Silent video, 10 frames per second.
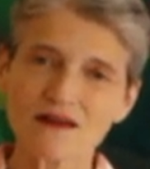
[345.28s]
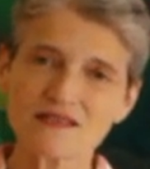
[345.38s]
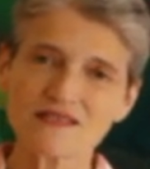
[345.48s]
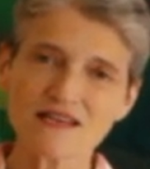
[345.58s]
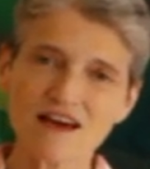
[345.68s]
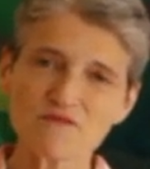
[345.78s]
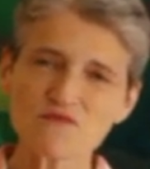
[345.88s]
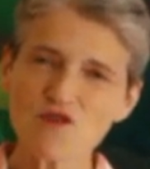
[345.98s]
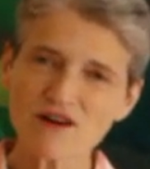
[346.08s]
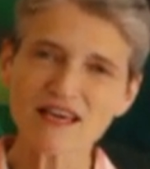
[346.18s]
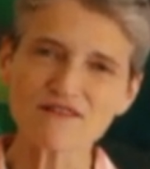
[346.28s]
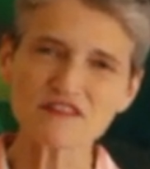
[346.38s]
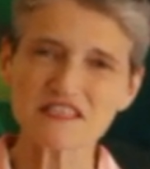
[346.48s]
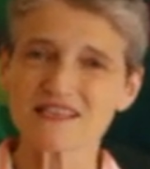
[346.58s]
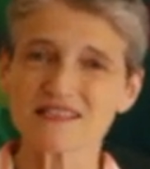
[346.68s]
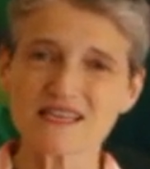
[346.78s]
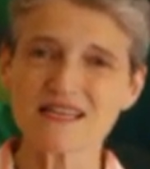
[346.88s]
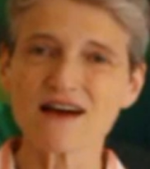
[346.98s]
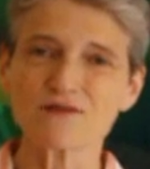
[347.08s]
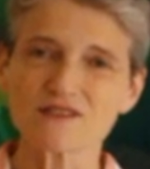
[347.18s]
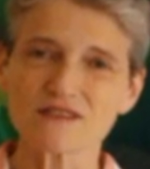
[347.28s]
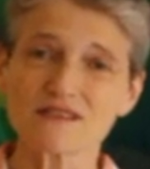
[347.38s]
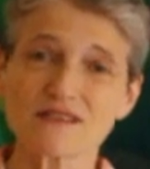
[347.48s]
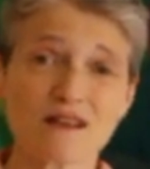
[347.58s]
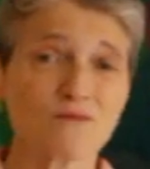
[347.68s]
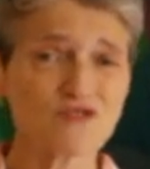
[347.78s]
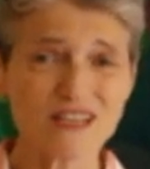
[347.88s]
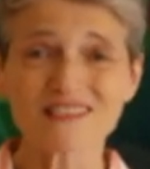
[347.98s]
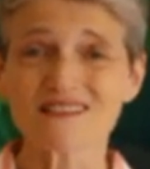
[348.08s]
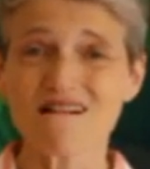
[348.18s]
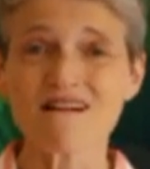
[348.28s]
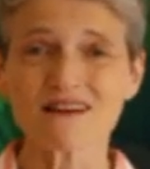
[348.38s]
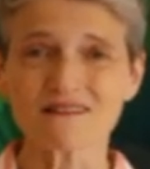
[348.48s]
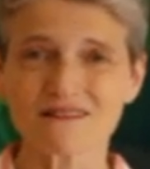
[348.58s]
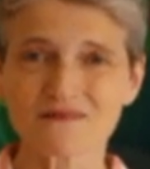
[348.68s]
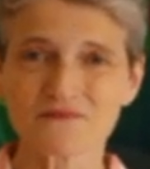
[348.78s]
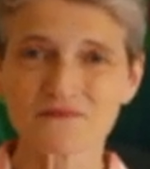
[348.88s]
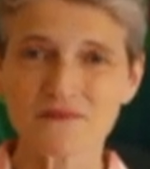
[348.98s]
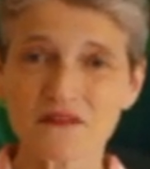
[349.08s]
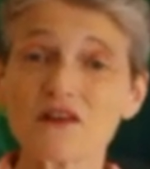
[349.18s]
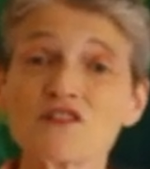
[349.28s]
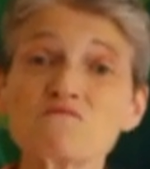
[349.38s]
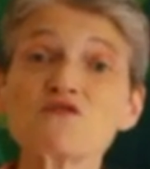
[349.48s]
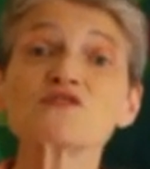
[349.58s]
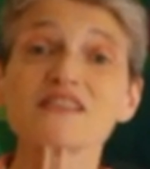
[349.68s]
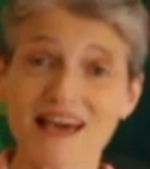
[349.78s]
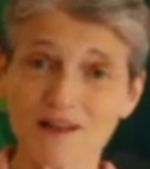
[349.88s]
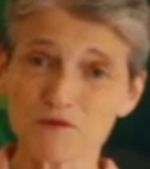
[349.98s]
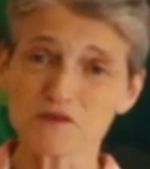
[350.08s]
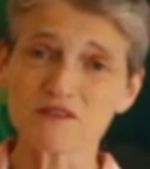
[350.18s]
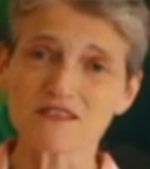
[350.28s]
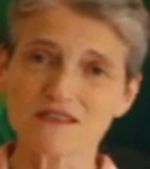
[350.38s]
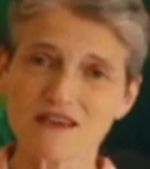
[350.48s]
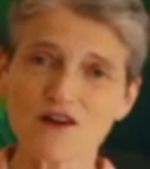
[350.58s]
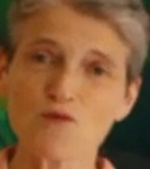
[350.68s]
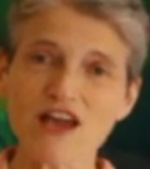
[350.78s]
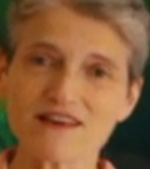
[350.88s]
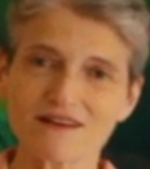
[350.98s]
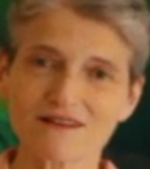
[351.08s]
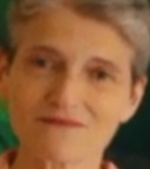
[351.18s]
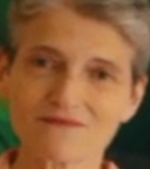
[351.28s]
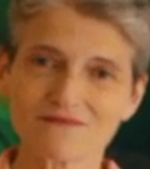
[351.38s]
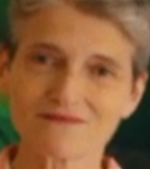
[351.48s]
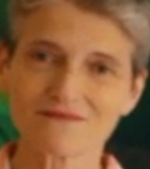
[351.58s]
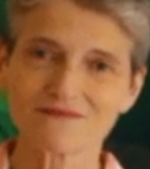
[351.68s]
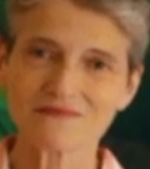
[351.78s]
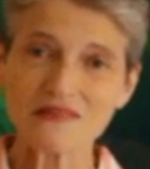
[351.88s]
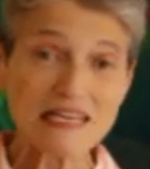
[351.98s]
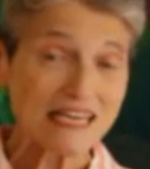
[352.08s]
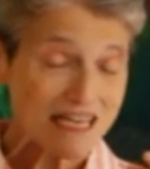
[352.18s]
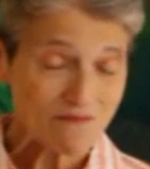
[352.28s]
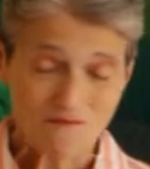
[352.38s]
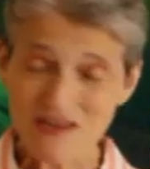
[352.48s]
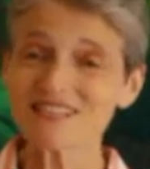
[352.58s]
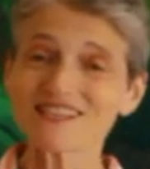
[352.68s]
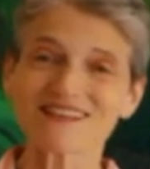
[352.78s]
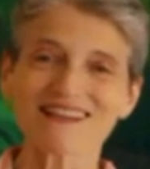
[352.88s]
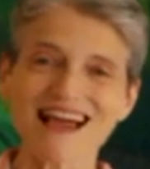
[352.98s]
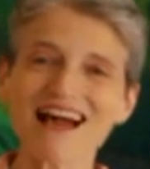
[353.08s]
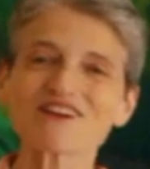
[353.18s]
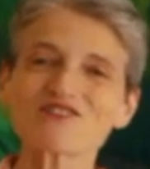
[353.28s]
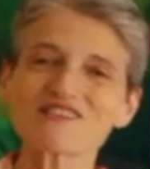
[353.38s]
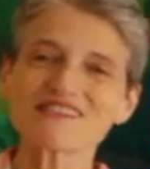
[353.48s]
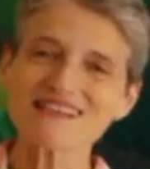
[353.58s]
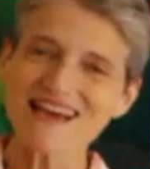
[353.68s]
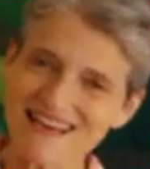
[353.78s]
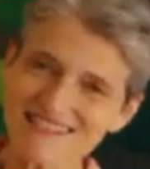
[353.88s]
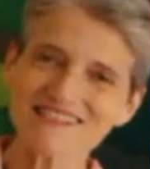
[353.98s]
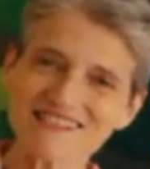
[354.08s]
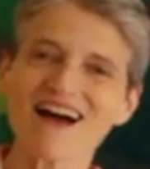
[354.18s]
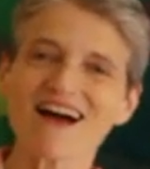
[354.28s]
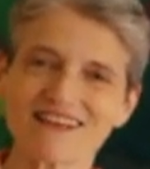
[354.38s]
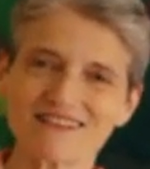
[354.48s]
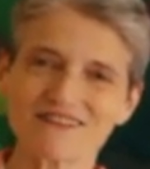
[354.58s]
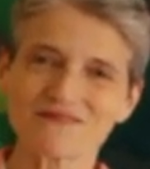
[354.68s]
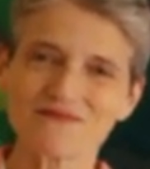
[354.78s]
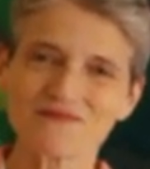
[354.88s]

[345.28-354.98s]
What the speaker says: he said, I've been working for 16 hours. He said, I'm really tired and the music helps me to stay awake. And immediately I could see his side